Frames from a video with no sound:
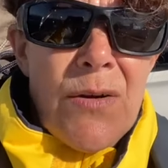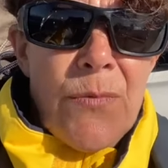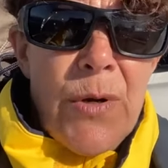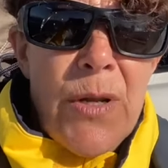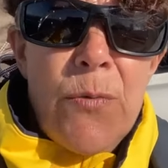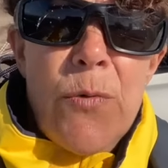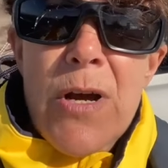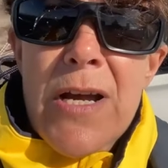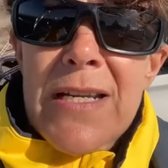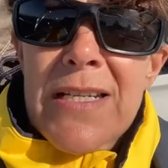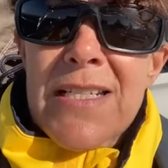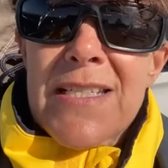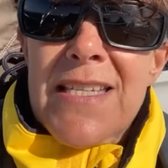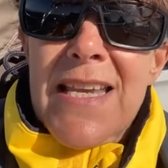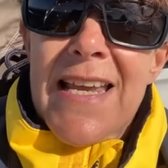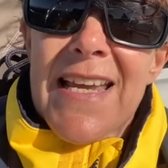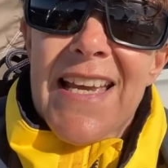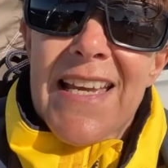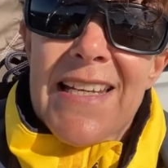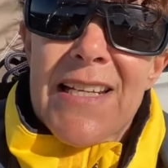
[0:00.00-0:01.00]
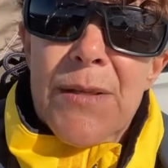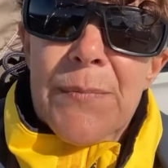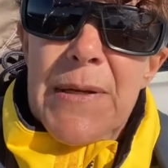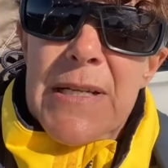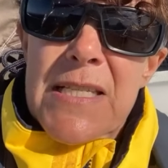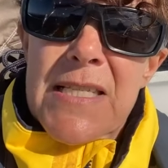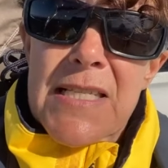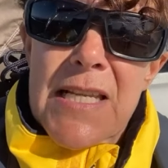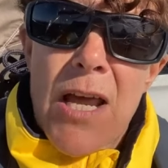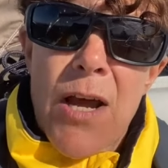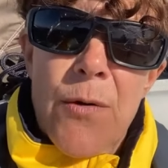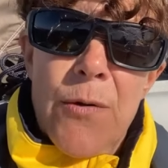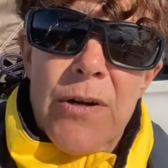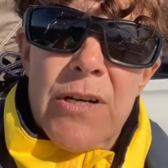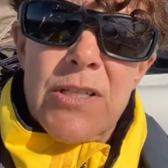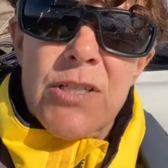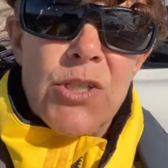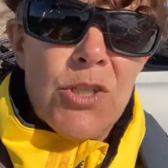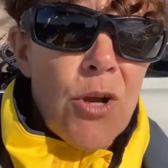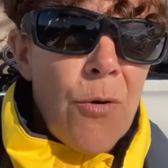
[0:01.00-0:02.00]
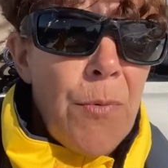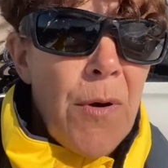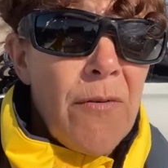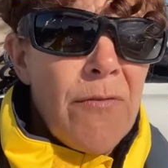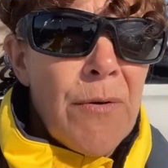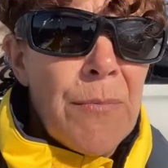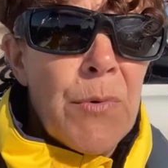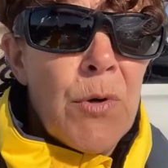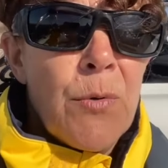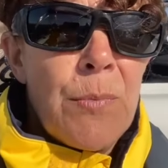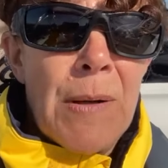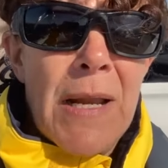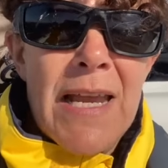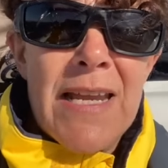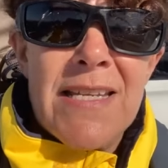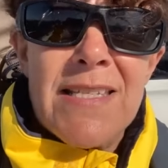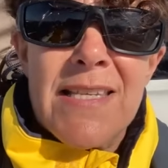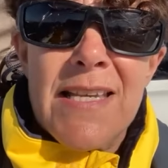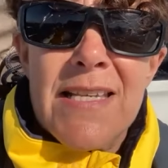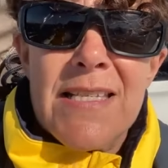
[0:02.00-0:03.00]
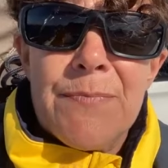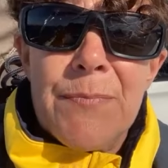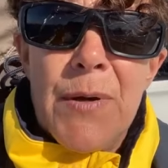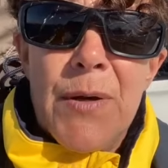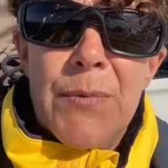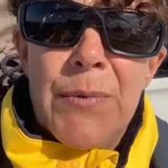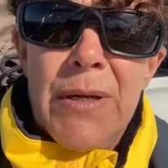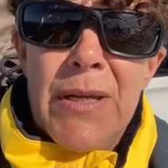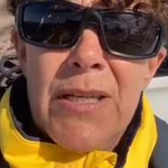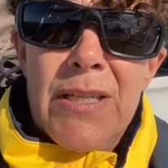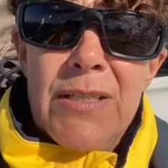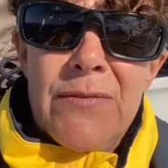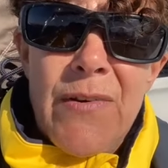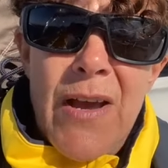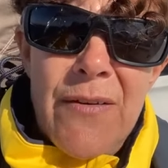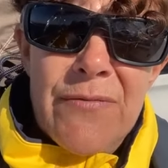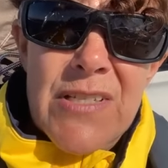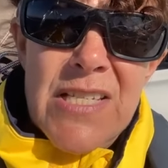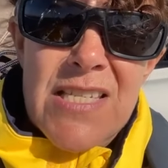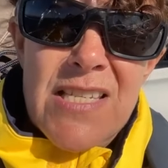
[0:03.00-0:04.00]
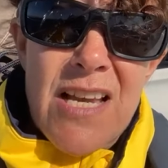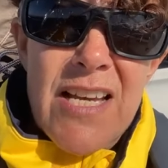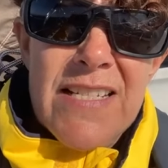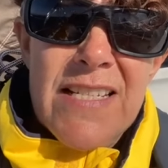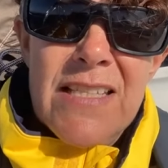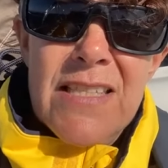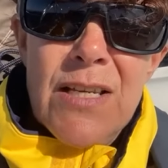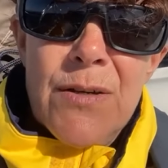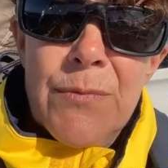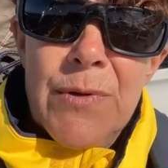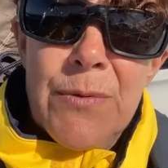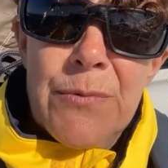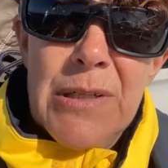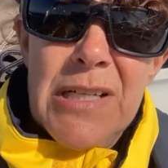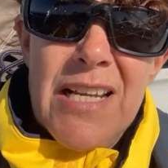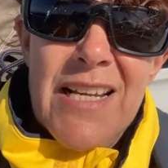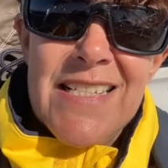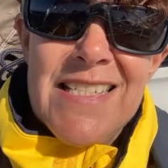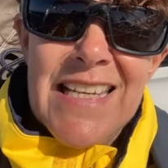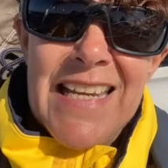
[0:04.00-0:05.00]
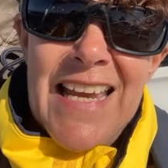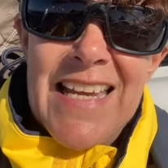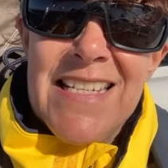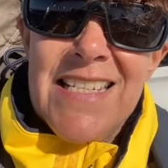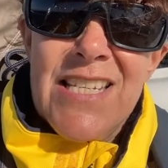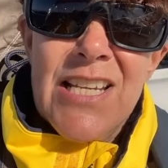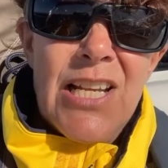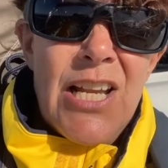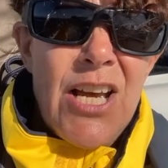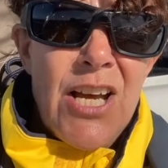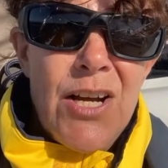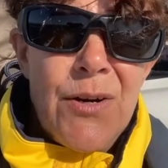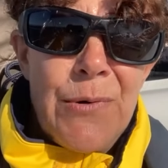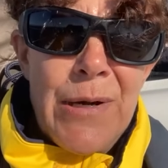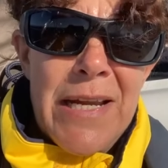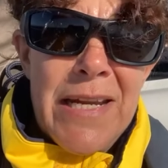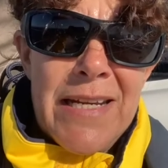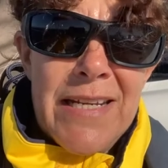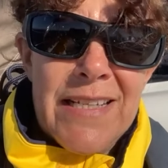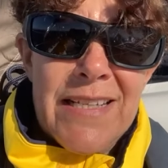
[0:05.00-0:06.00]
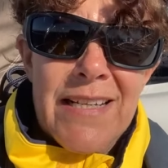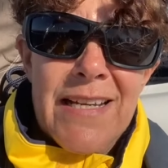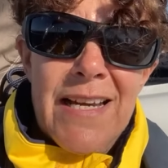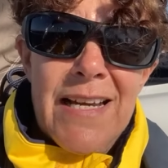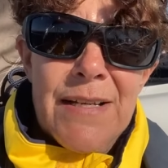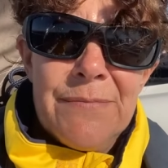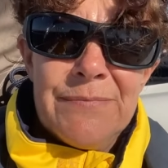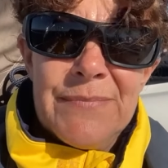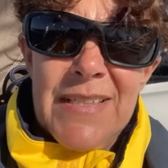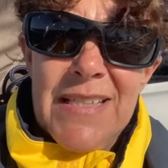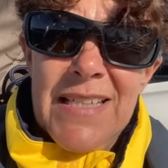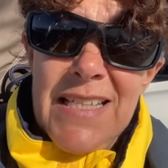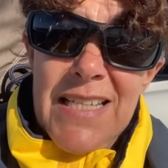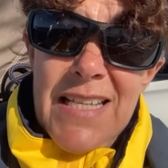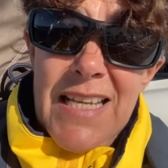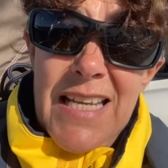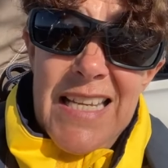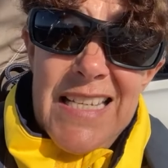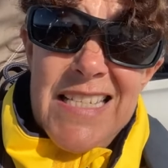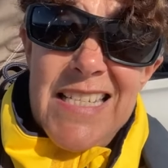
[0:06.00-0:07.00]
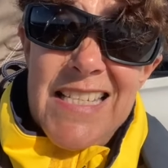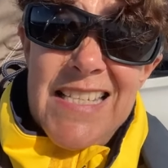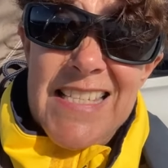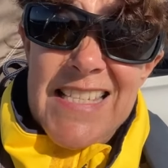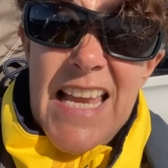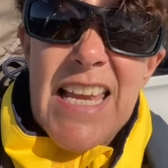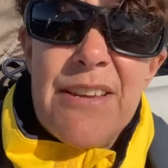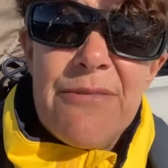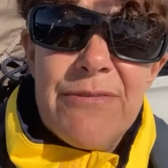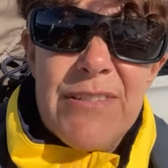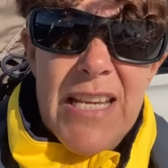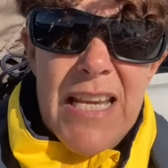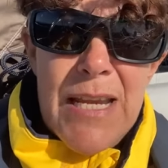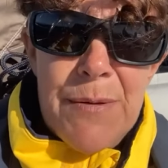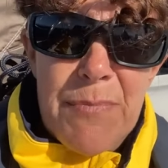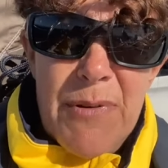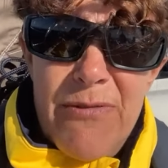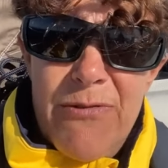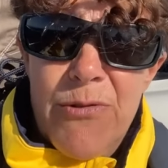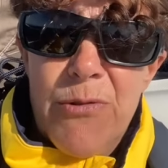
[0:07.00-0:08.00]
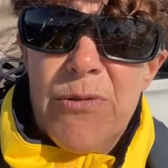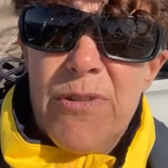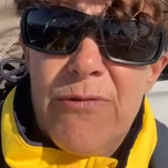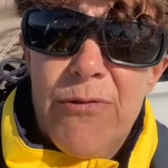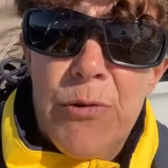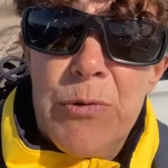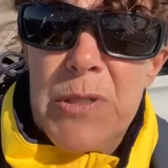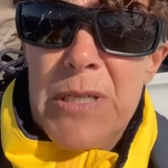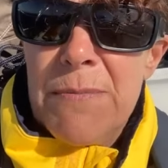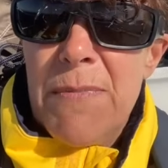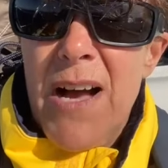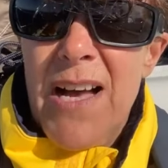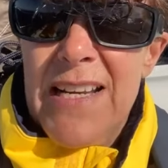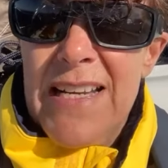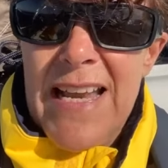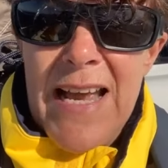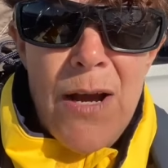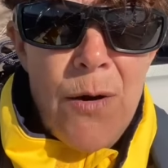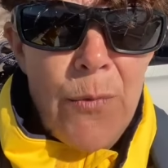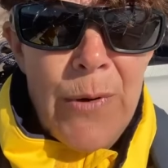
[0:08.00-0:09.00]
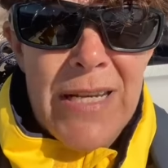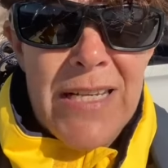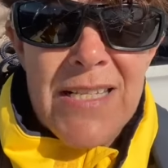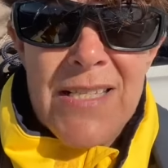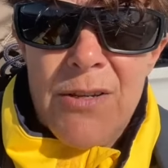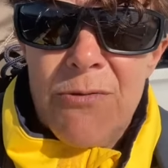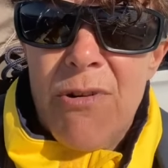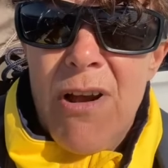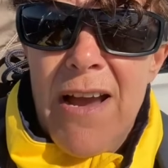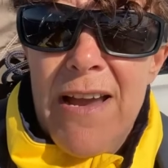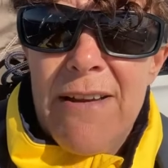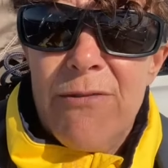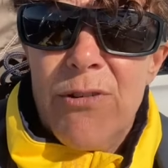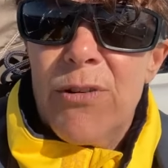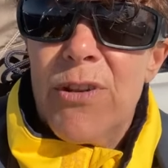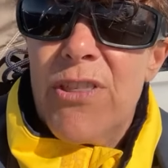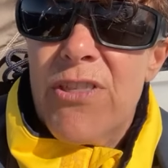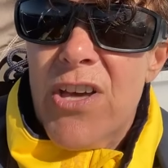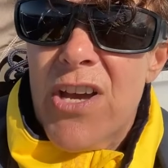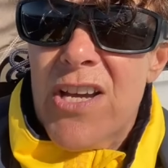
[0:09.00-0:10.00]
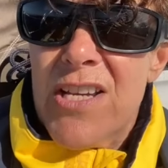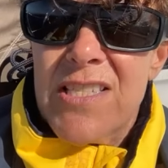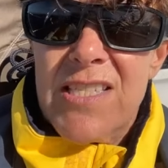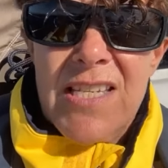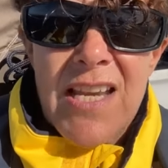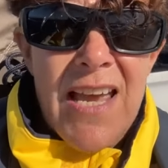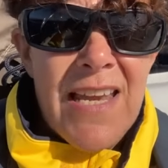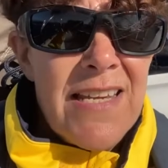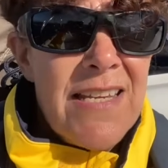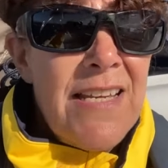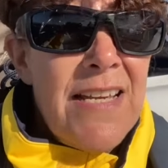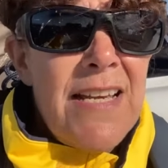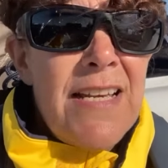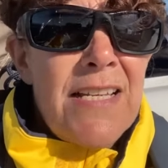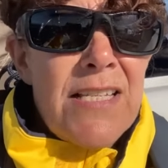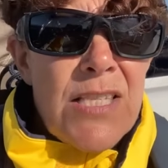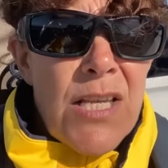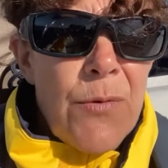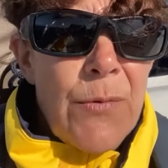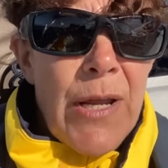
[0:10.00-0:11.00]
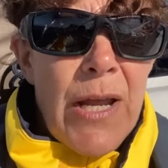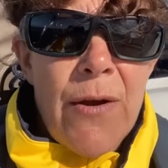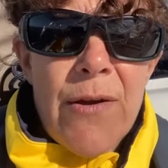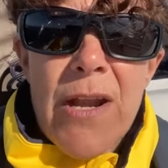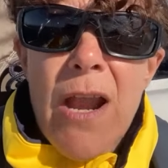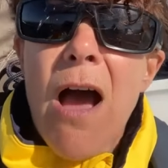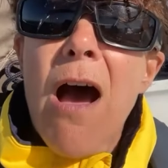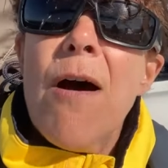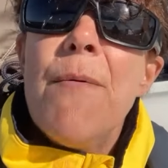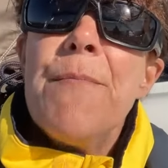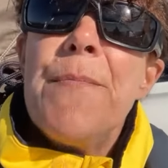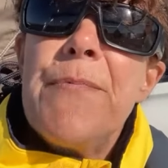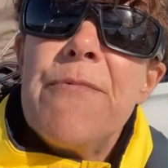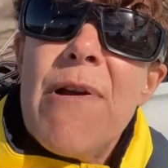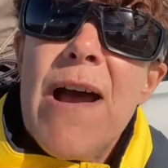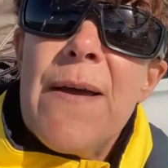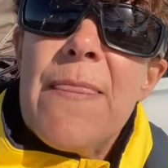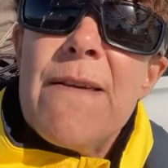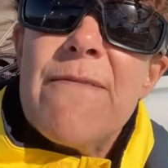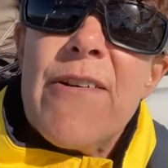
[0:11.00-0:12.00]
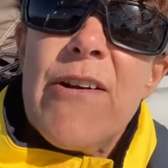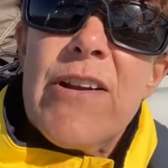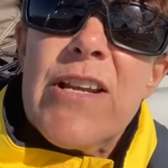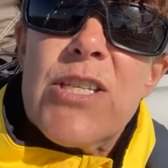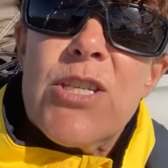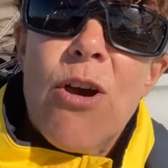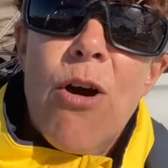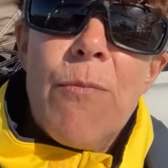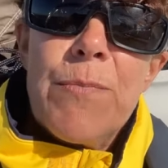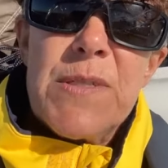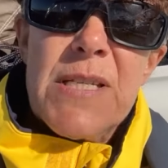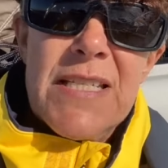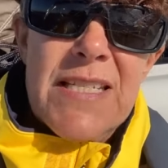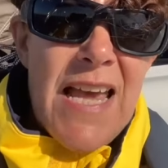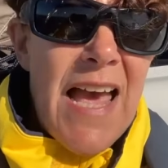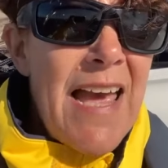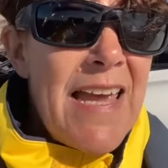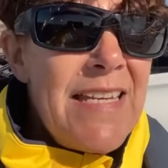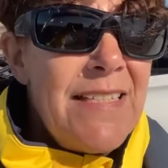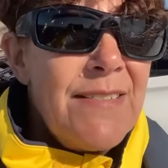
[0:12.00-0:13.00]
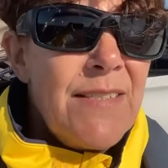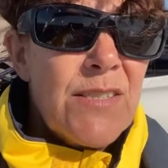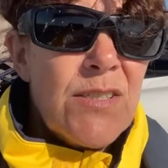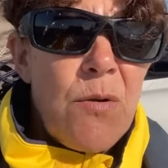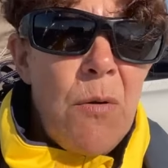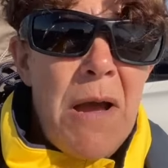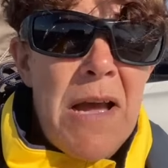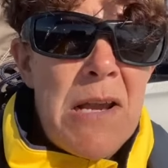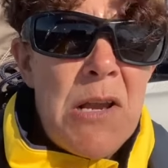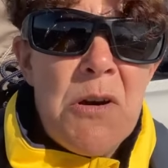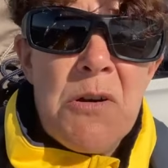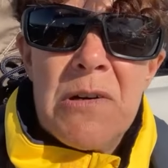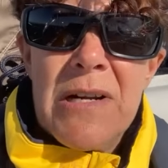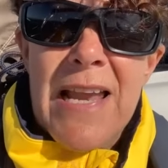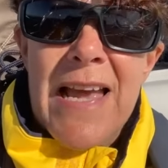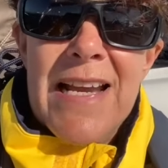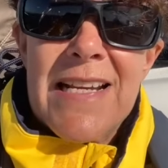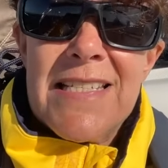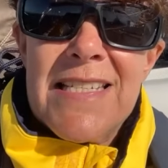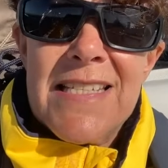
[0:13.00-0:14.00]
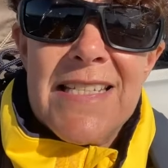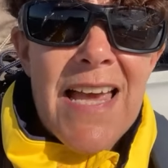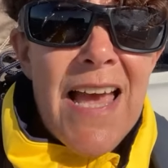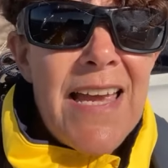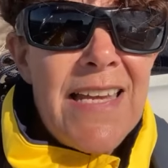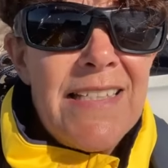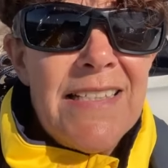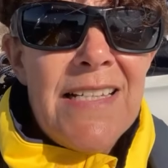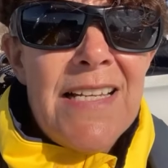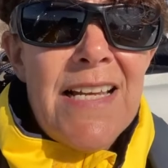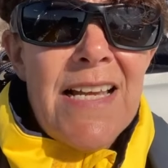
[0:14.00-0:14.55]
We were going to take it a little bit slower and stop off at more places, but we have decided that we would like to get into Lerwick um, into safety before the 40 mile an hour winds arrive on Thursday. So we're going up round the very top today. It's quite a long leg today.